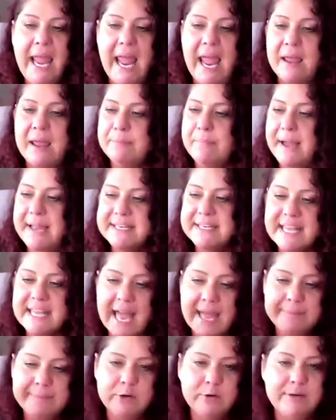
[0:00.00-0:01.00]
And by the
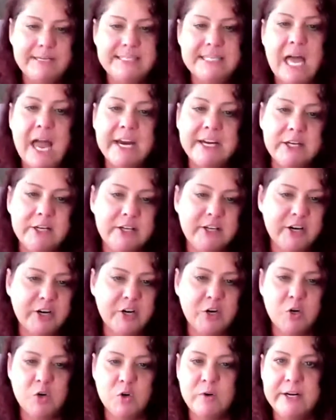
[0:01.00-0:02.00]
time you retire, your
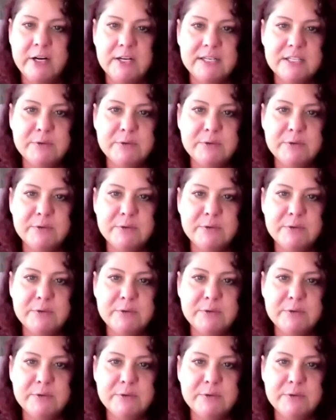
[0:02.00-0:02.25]
career